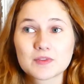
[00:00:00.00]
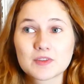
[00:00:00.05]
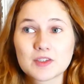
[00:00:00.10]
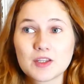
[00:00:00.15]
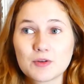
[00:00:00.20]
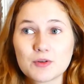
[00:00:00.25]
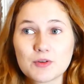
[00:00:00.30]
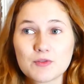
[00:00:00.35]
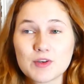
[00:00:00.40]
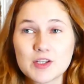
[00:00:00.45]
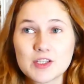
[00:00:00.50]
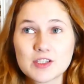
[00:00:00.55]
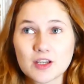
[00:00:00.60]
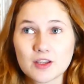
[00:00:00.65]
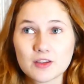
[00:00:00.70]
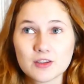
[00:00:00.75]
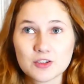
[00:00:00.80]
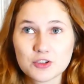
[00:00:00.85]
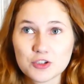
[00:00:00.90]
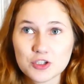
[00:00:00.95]
The only
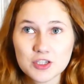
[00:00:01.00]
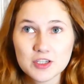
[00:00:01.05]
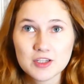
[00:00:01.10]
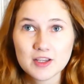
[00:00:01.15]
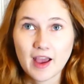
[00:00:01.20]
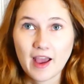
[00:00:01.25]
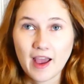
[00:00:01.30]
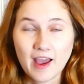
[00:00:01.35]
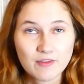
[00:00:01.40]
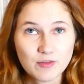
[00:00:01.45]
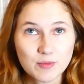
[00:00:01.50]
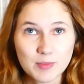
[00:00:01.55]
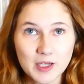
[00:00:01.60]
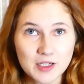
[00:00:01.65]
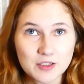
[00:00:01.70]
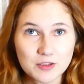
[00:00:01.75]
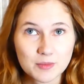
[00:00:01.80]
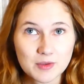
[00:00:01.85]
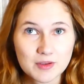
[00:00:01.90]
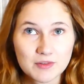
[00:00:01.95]
reason that she ever
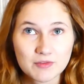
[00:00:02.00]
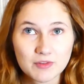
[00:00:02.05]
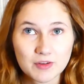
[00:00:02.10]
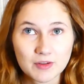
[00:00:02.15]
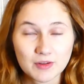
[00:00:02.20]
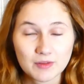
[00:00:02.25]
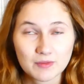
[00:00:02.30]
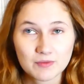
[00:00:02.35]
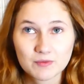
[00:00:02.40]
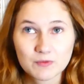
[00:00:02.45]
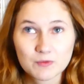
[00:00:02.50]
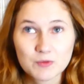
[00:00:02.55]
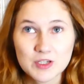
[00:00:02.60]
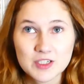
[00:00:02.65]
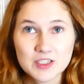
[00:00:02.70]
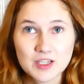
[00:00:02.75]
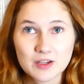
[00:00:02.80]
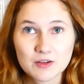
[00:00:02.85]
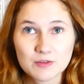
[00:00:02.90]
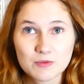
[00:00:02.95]
picked on me for
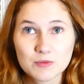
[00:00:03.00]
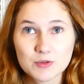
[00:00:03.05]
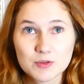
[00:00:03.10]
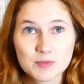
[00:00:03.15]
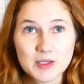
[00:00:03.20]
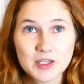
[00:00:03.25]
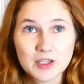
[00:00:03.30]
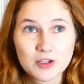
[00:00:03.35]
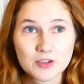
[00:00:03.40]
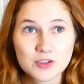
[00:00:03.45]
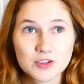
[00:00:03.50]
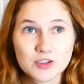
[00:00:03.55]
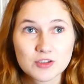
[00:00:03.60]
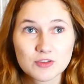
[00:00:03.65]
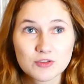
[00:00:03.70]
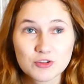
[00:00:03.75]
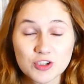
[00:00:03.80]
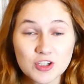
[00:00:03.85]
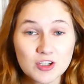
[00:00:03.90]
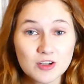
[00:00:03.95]
reading was because
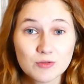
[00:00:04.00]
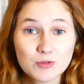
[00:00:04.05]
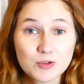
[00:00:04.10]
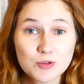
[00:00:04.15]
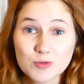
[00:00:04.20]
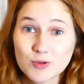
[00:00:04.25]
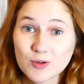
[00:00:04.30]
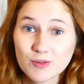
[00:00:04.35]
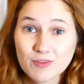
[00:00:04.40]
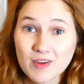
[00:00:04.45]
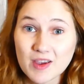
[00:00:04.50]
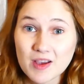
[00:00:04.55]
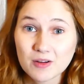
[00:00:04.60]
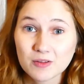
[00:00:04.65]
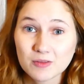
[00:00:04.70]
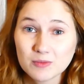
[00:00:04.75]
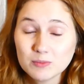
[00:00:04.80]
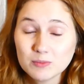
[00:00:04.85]
she knew she was going to fail.